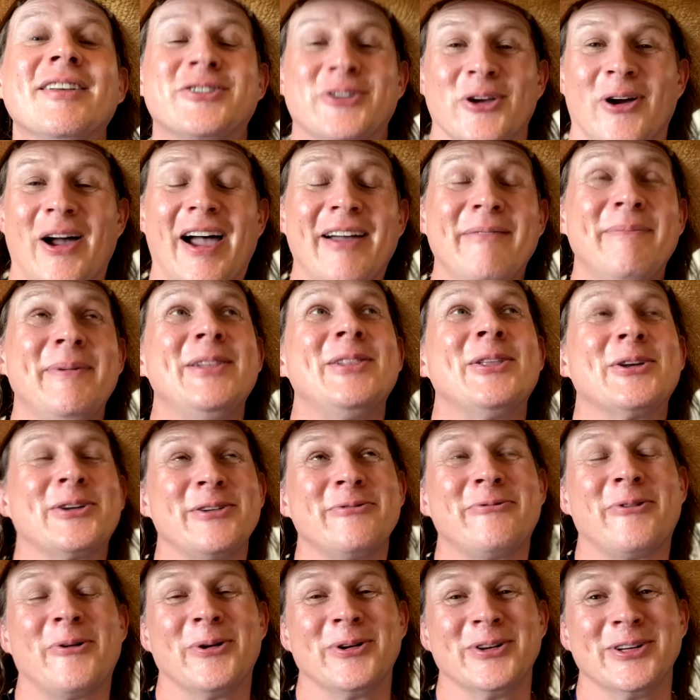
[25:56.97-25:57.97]
So I've been
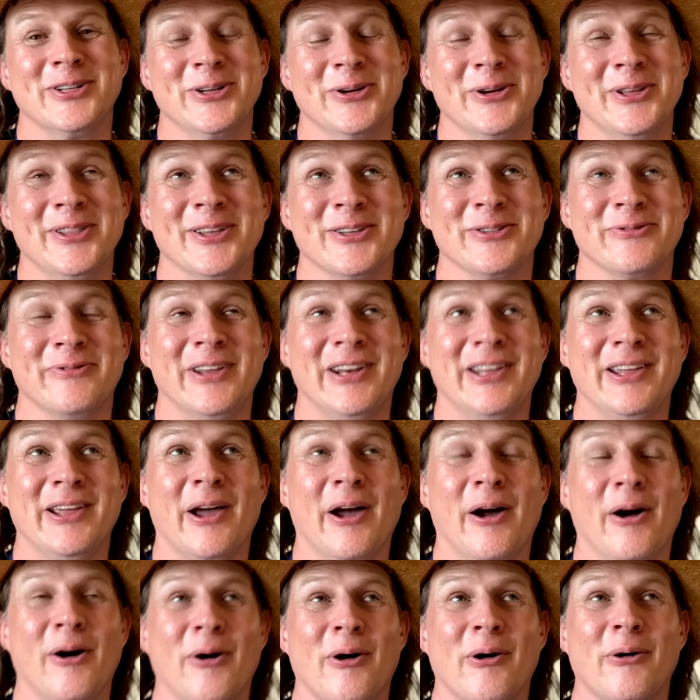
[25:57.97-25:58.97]
looking forward to doing this
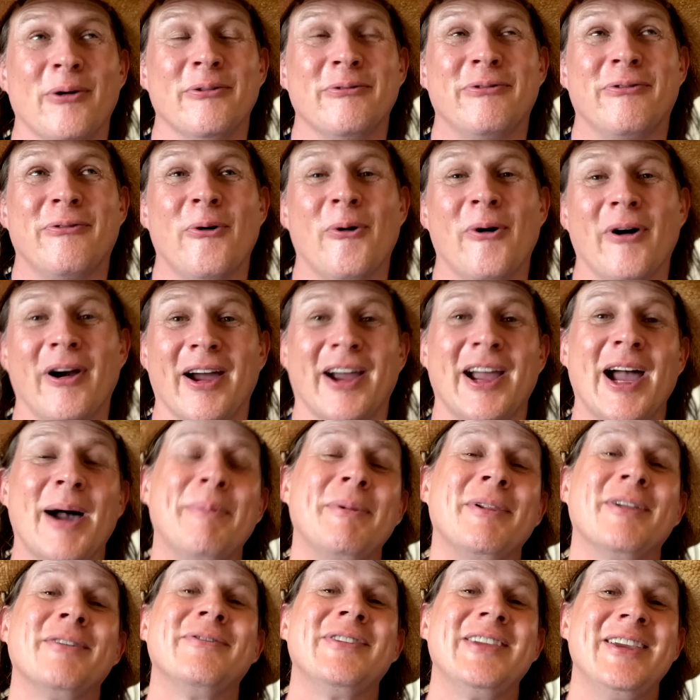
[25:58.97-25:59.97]
video for a
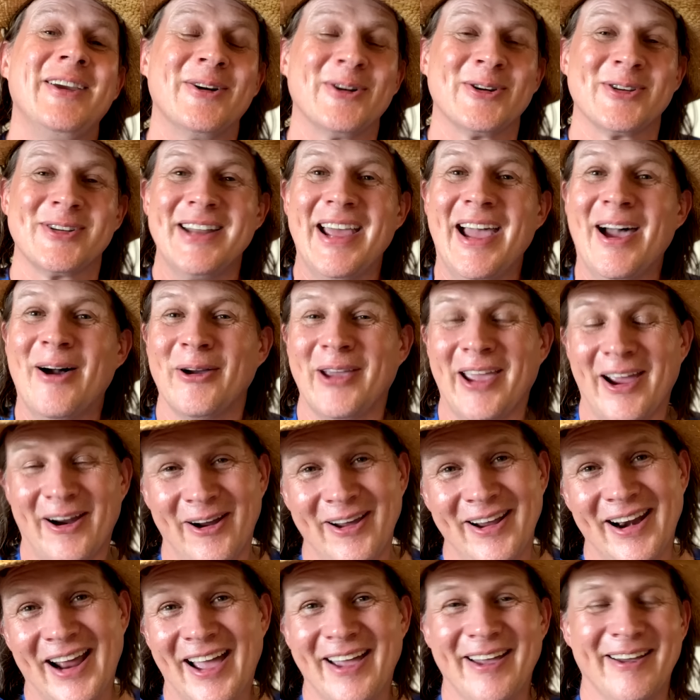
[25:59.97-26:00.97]
couple of years now.
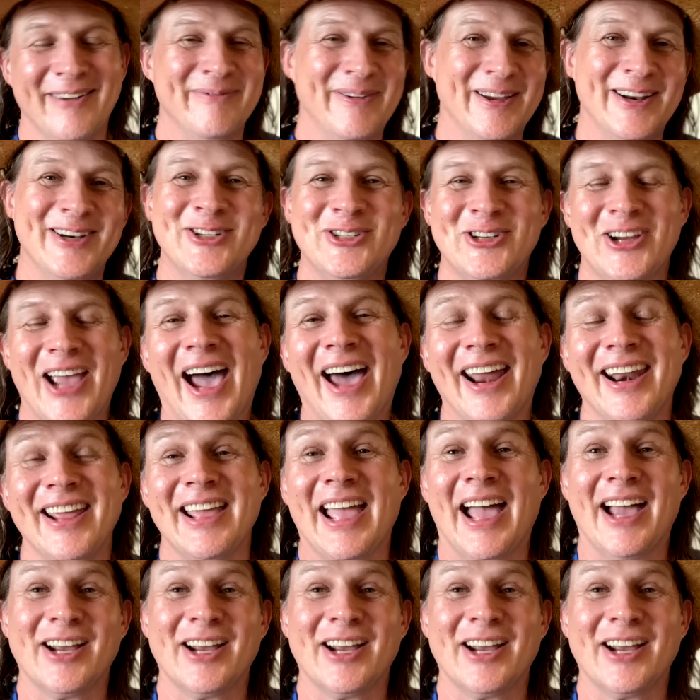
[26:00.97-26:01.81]
Kerri and I have been chatting.